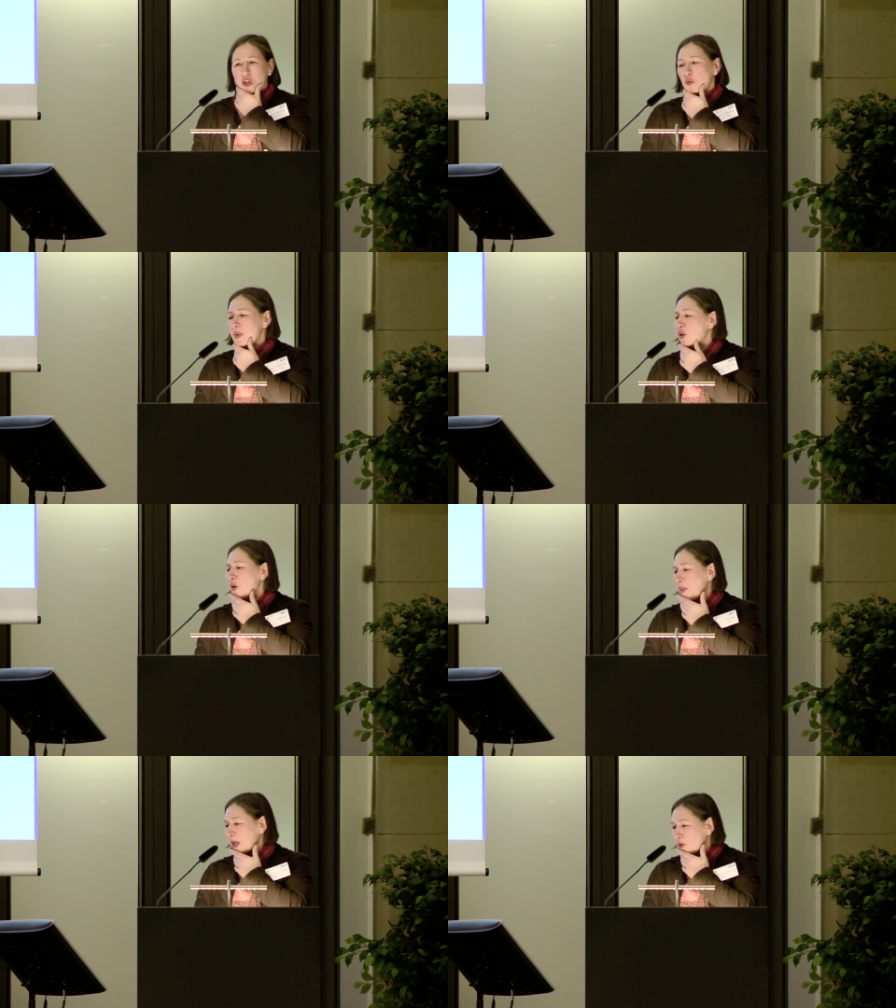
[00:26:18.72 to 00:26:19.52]
to be on a
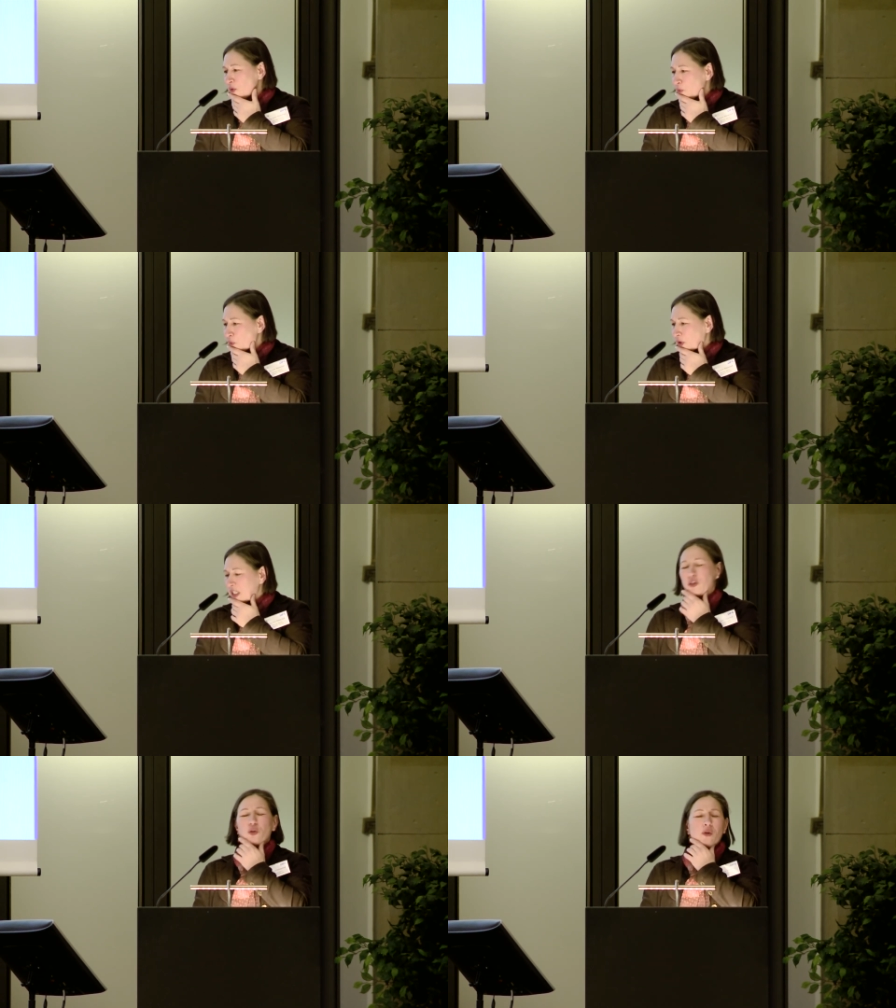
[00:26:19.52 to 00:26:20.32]
panel for
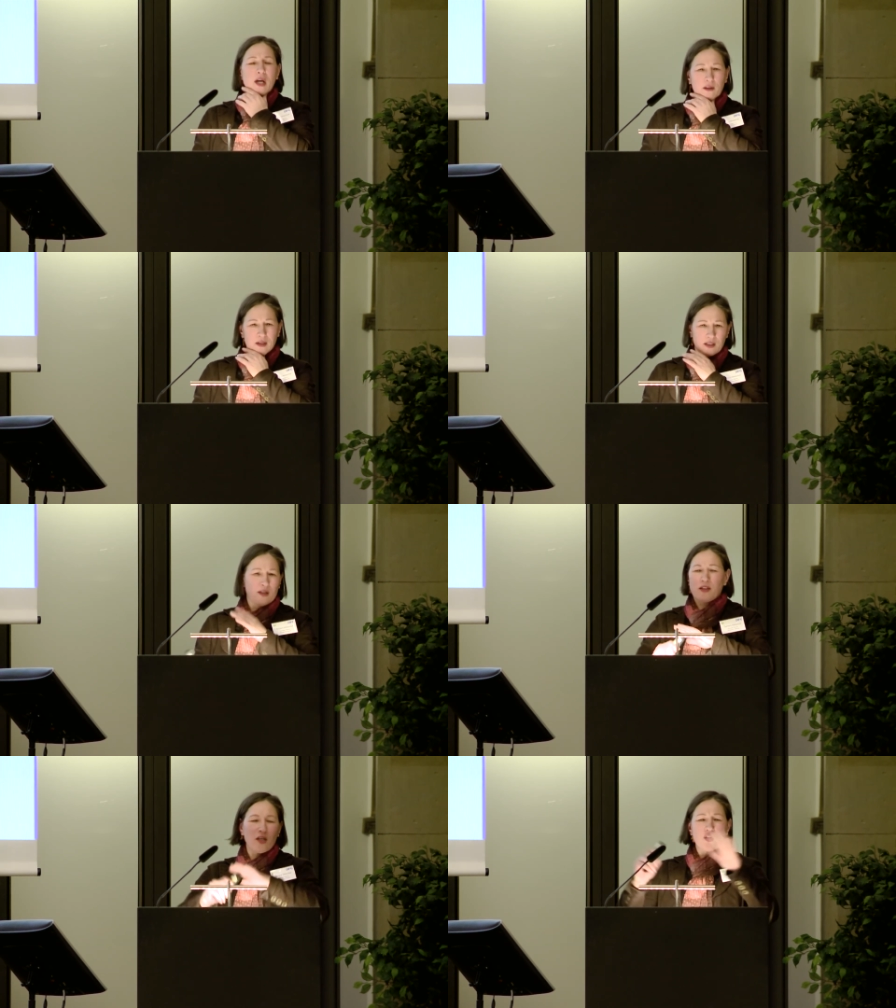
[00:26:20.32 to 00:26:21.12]
digital ethics.
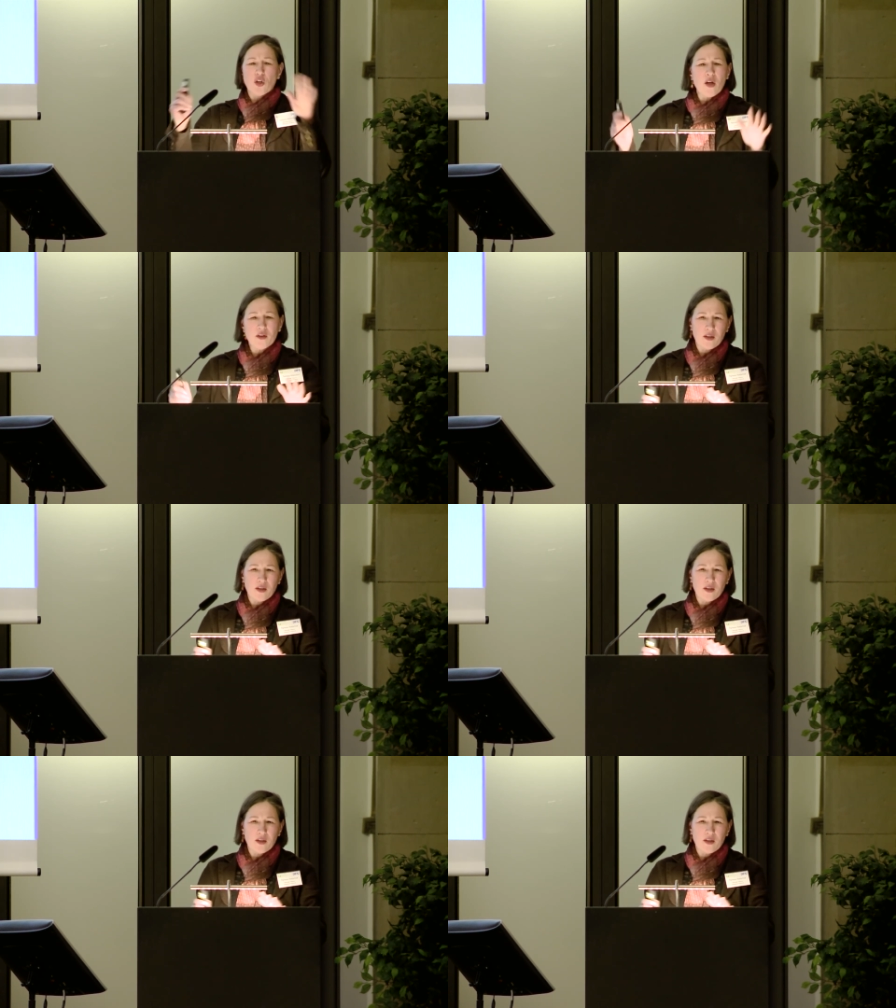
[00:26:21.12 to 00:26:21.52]
It's, it's a lot.